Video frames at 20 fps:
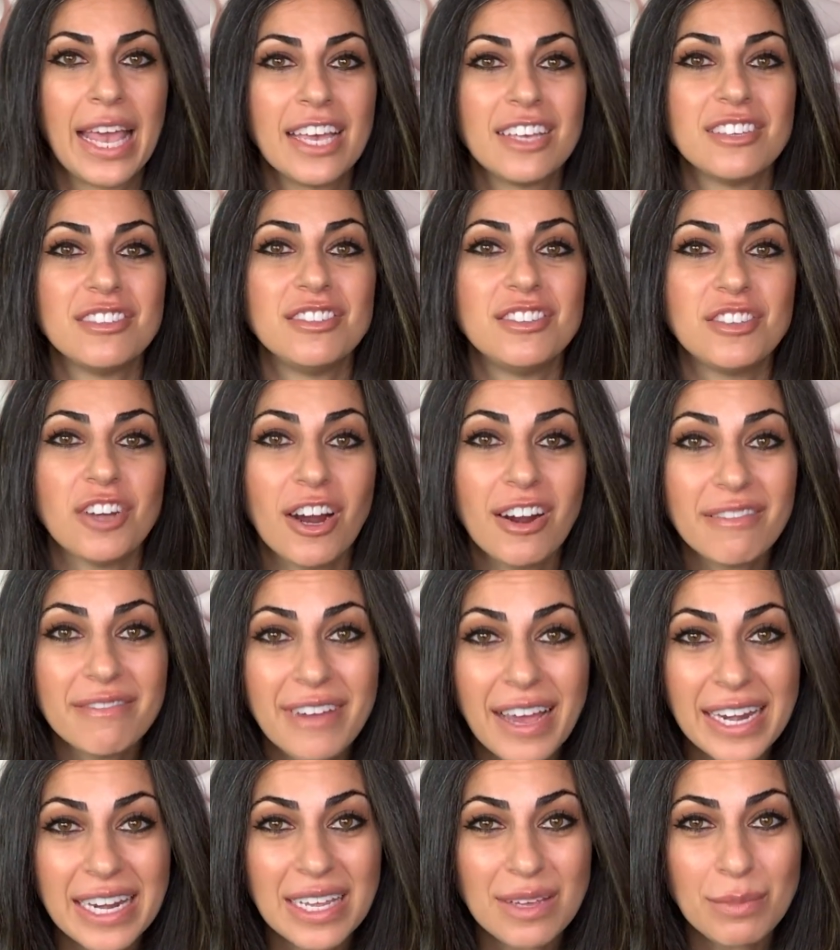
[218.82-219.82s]
Start
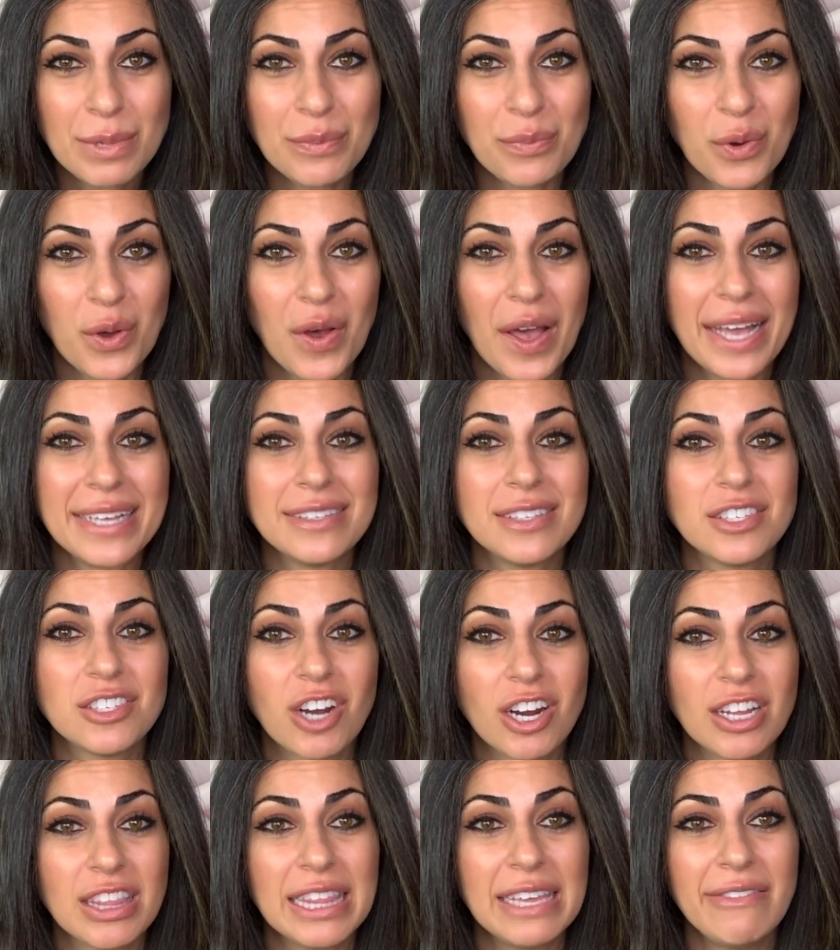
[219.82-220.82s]
finding people and
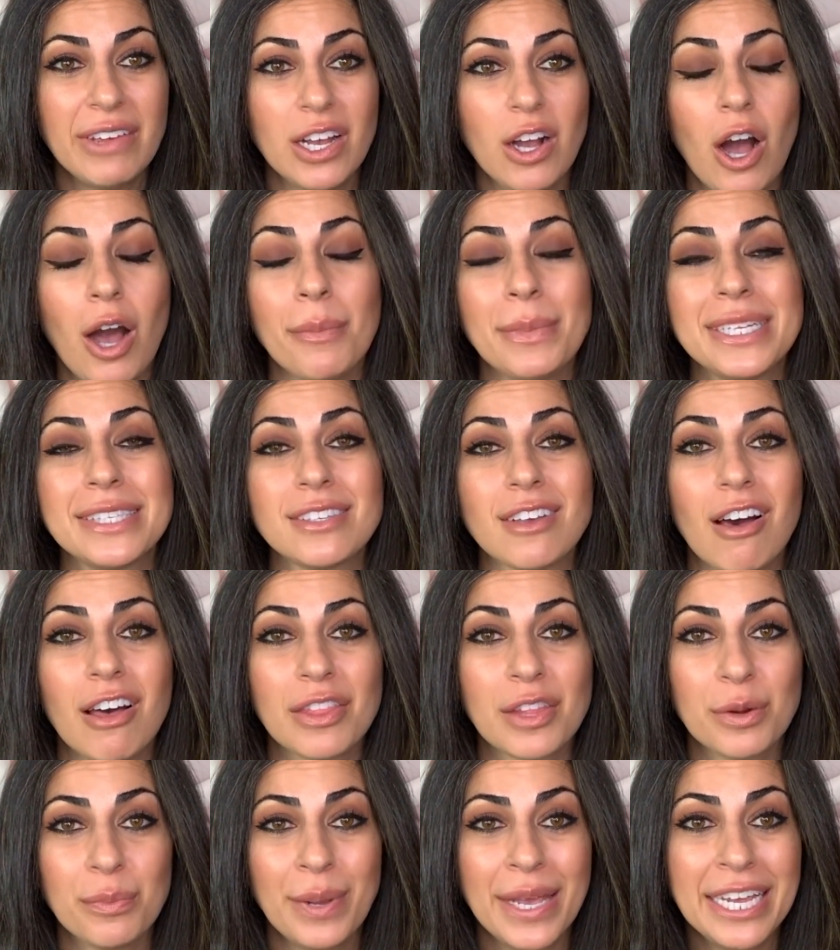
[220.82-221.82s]
start leaving comments
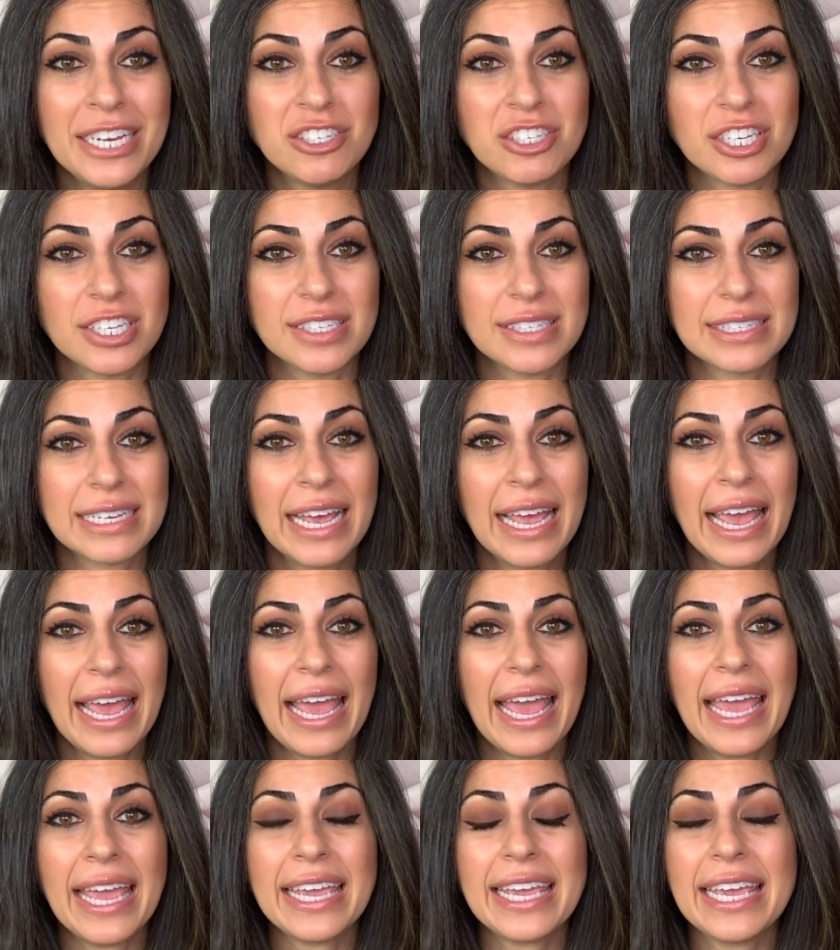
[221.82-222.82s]
on their pages.
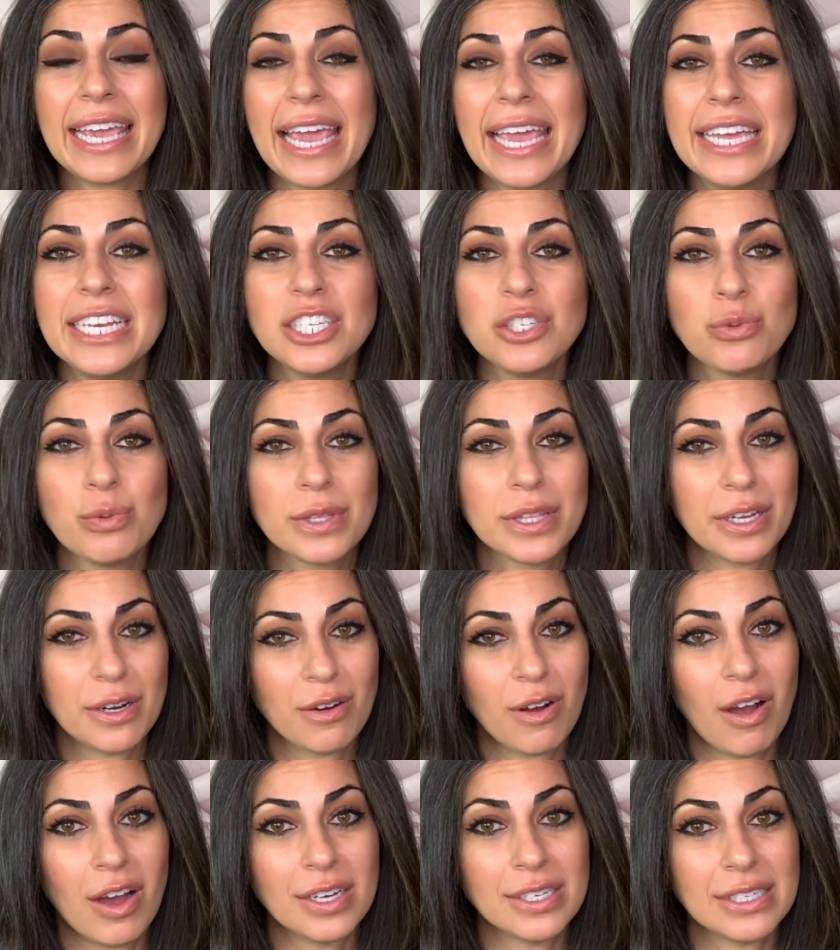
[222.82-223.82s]
Engage with their
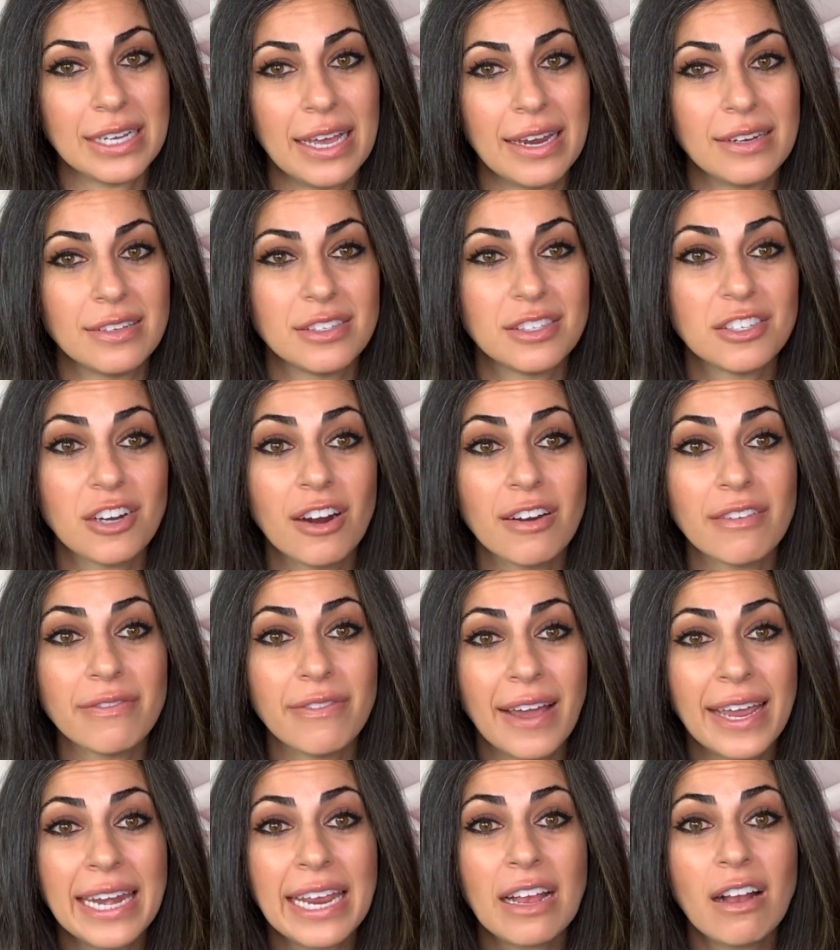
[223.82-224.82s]
content. Start
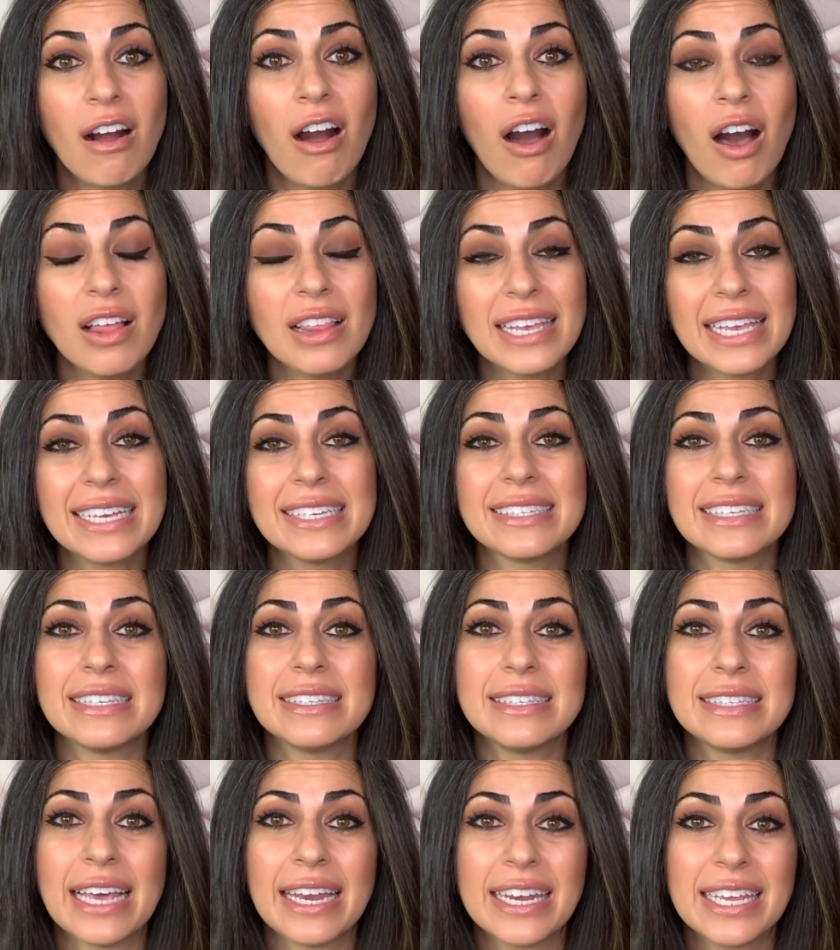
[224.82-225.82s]
finding colleagues
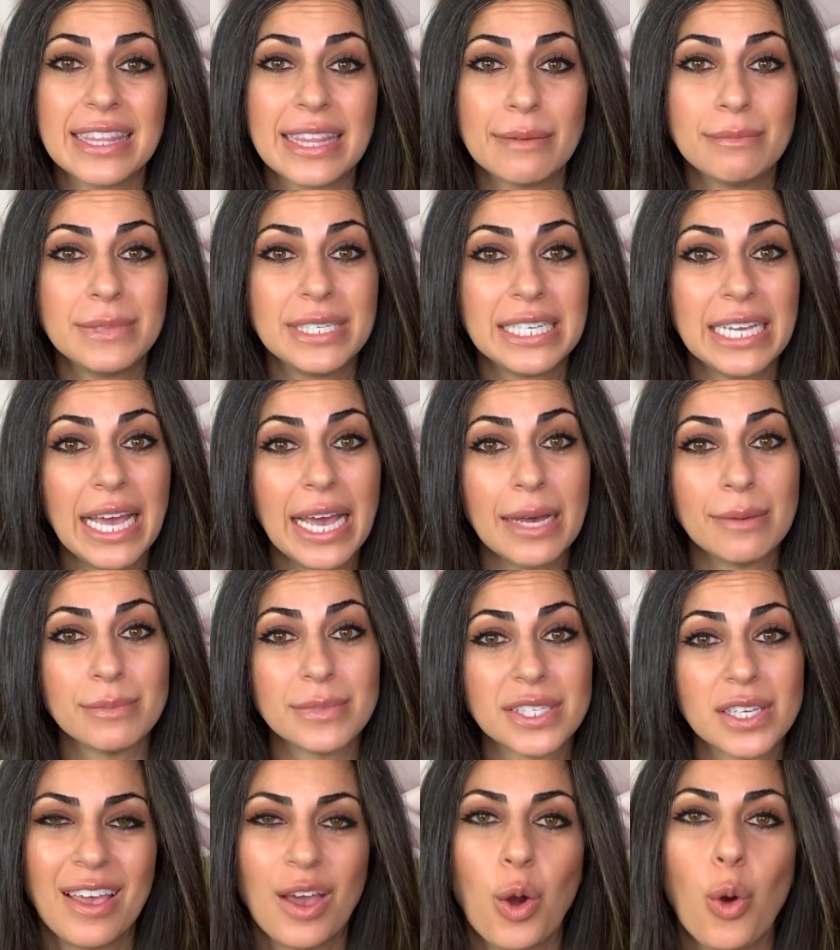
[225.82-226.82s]
and sending them
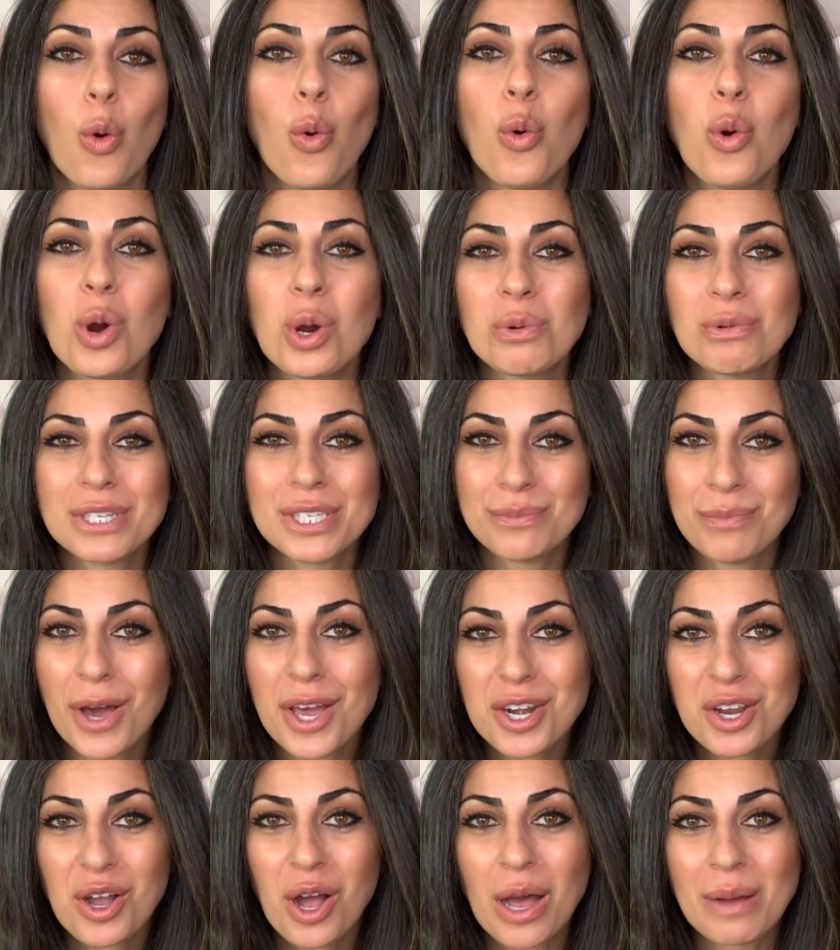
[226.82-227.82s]
DMs or
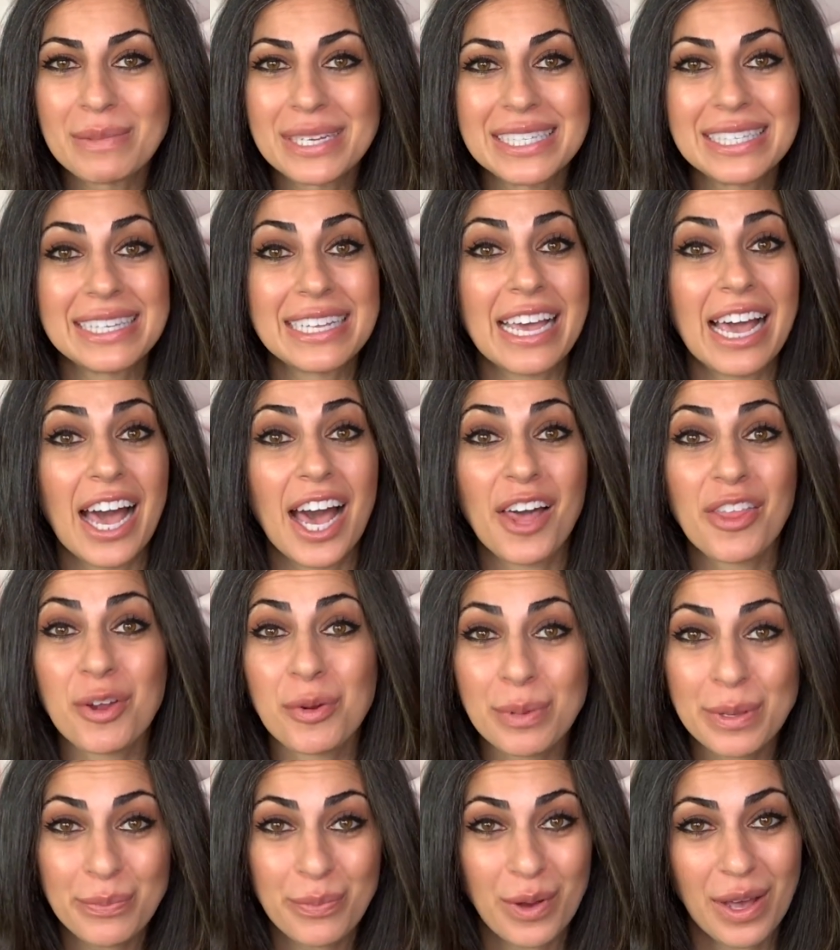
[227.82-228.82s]
respond to comments that
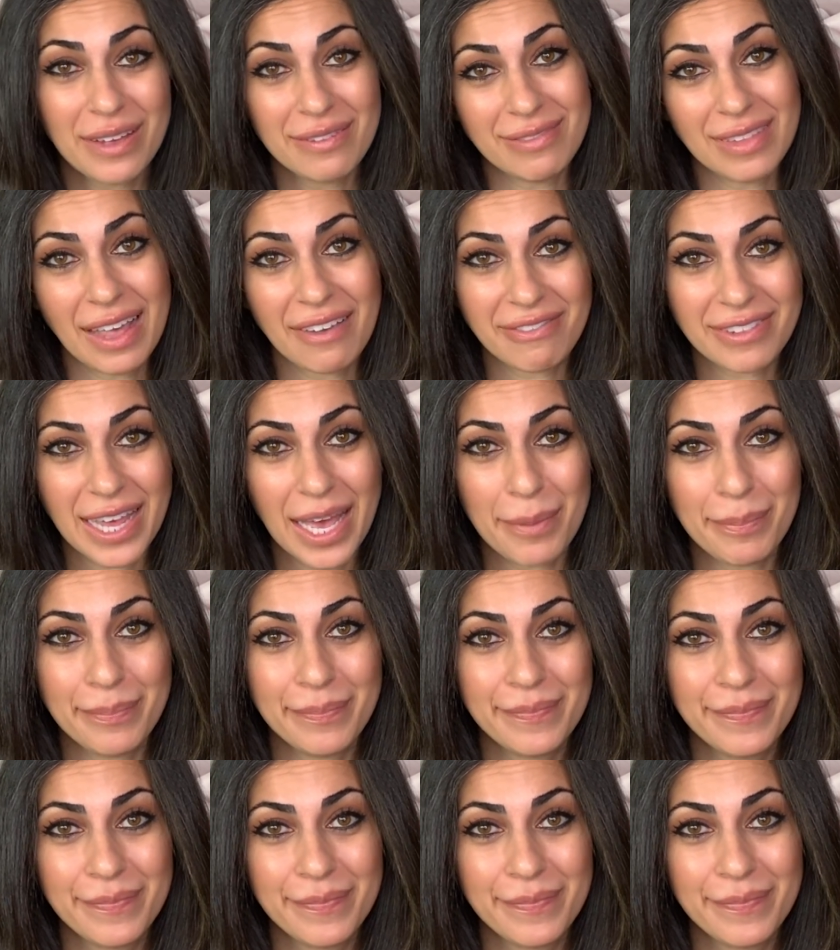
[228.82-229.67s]
other people have left them.